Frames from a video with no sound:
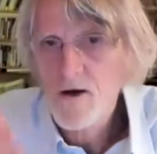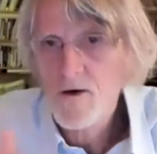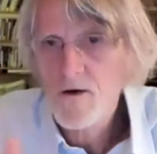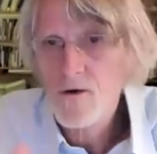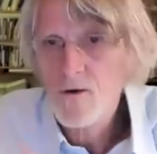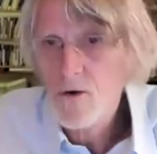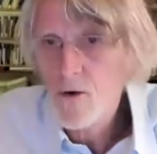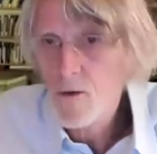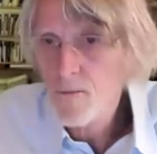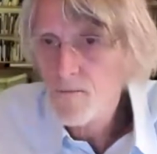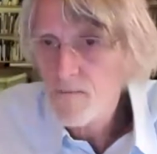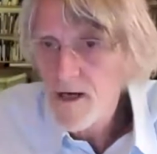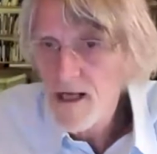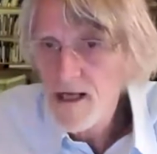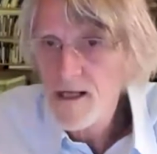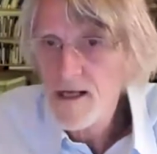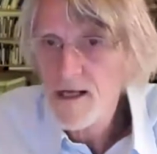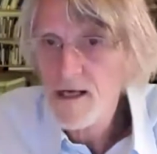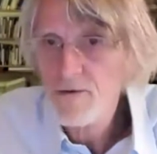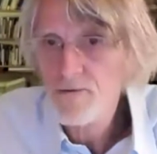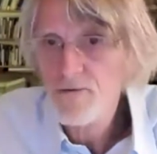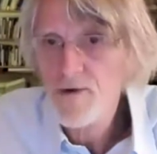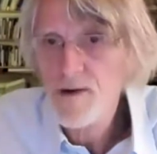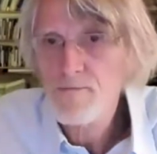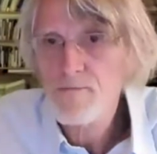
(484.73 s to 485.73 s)
completely
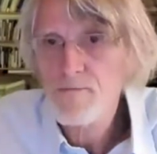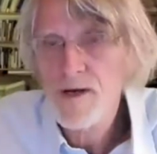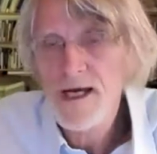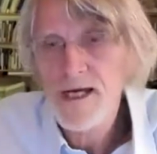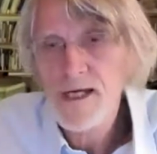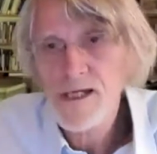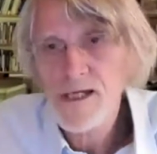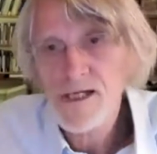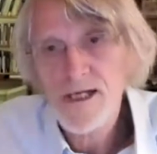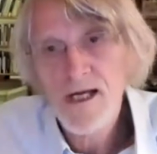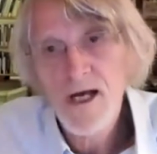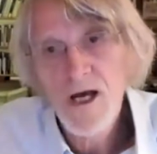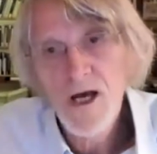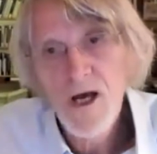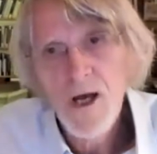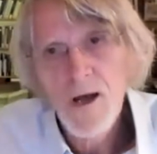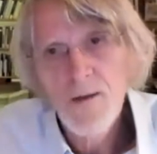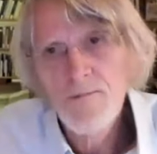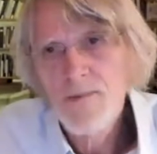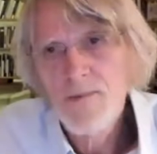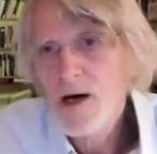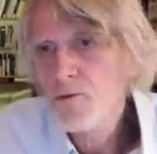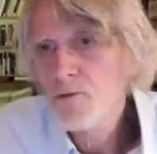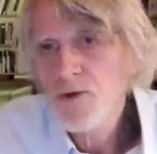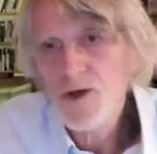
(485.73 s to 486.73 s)
replaced
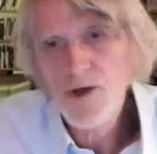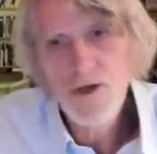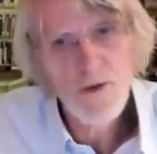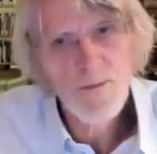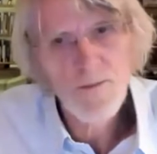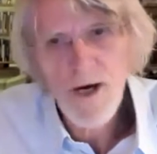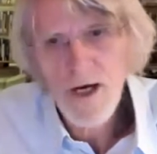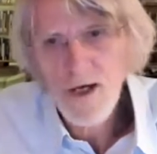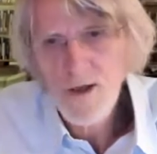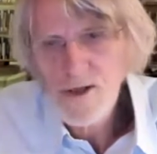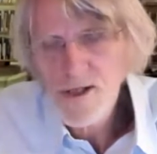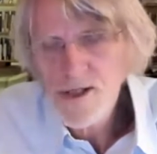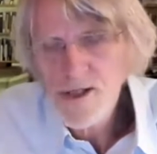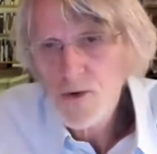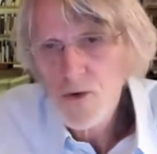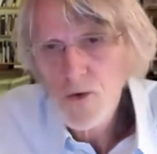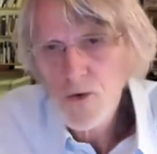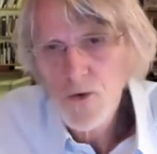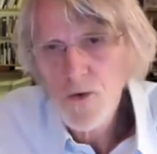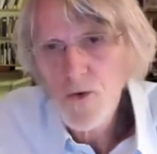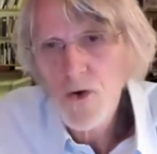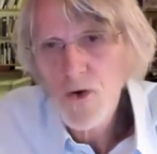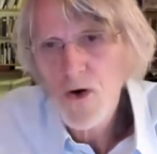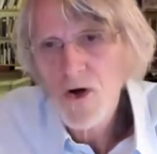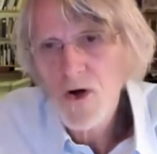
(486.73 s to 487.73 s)
by what amounts
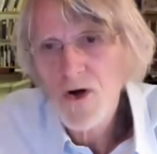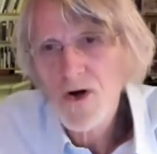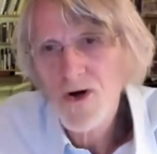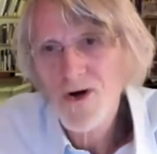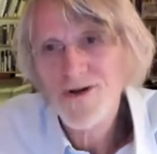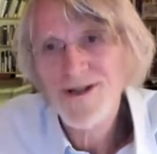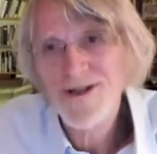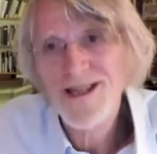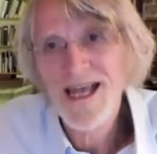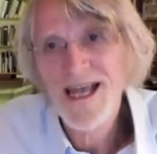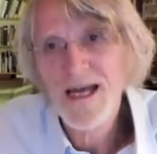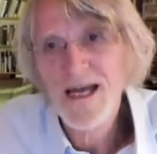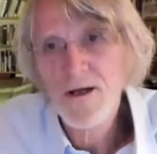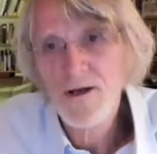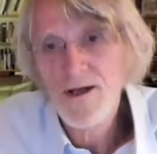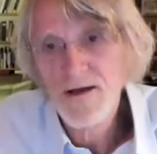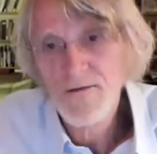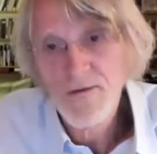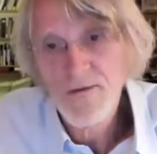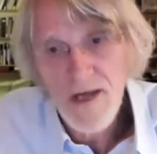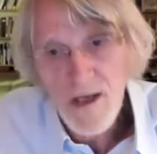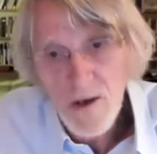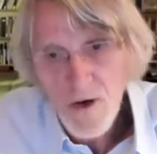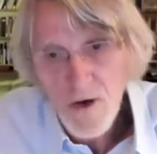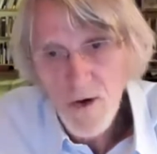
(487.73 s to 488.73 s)
to a negative
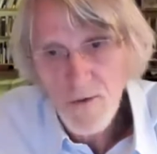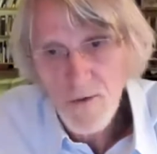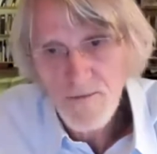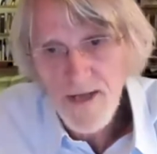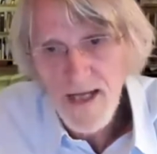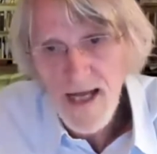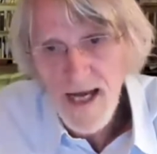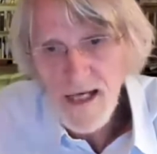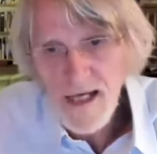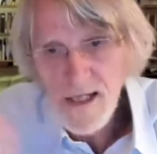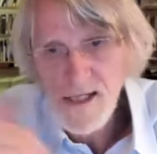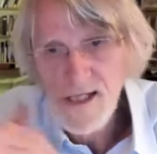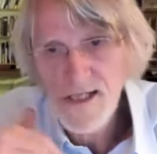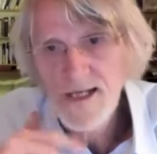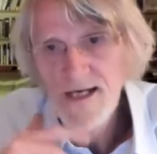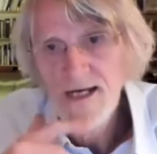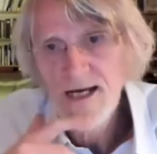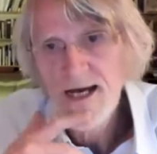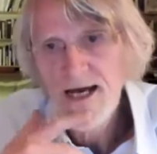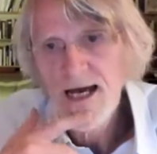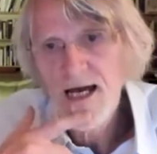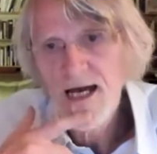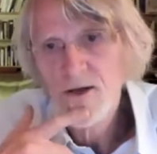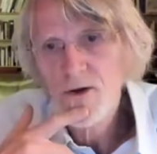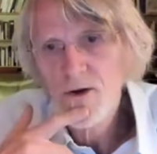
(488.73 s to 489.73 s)
income tax
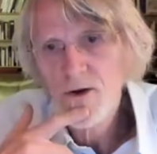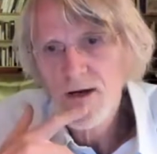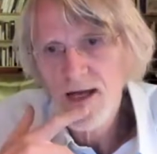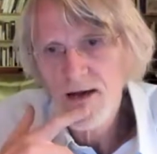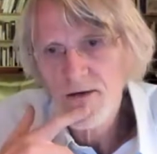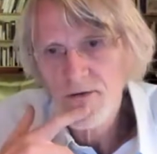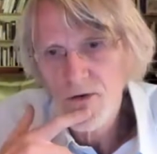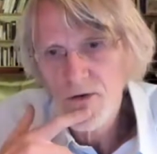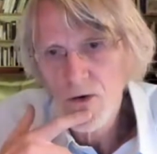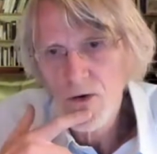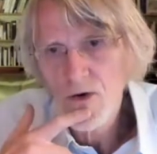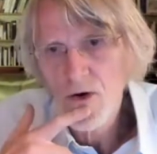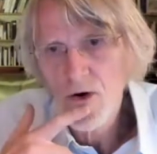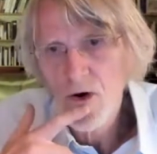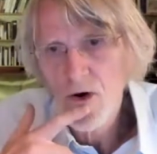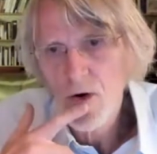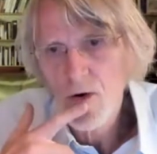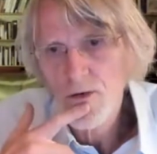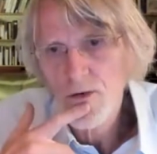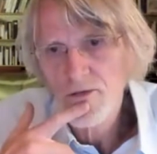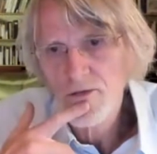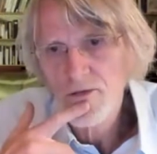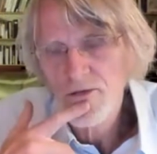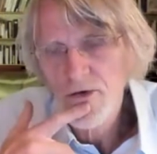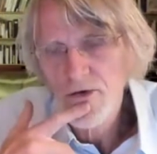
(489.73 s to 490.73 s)
at the level
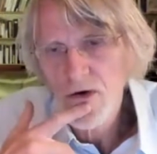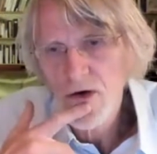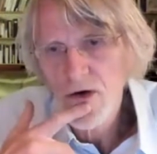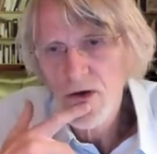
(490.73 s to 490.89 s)
of